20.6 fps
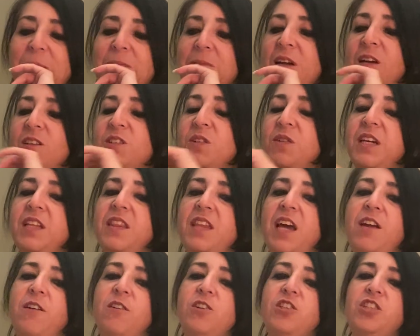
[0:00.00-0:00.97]
I also get the
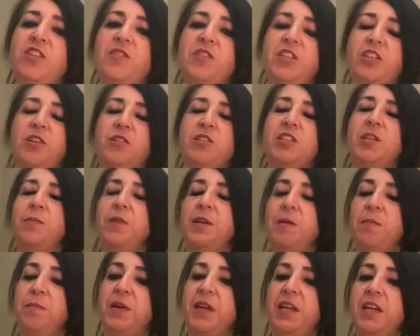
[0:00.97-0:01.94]
energy of, you know,
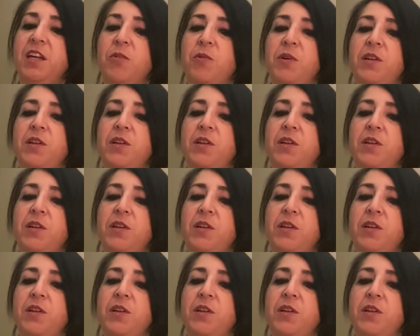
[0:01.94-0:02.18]
somebody being in a